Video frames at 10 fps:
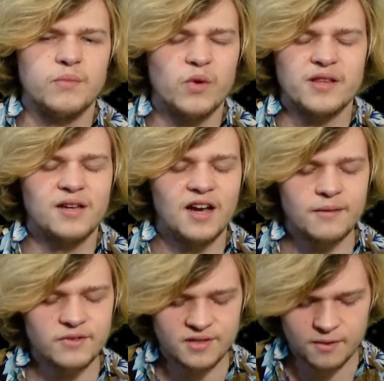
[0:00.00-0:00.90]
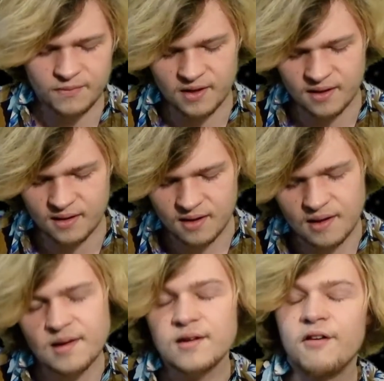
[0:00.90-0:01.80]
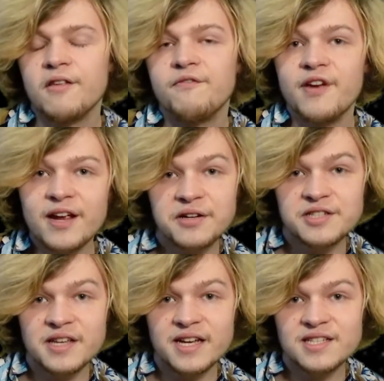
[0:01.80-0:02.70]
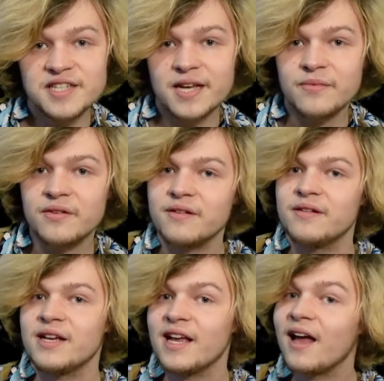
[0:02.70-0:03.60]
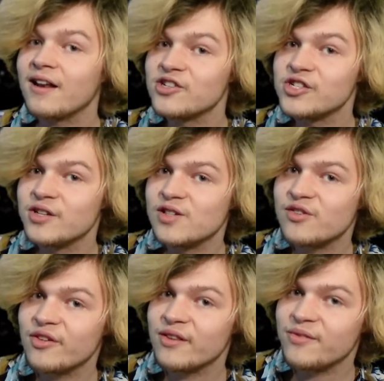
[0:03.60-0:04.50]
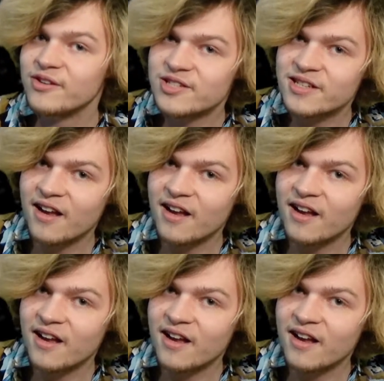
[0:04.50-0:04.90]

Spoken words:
with time or something. Darth Vader's lightsaber got introduced for the first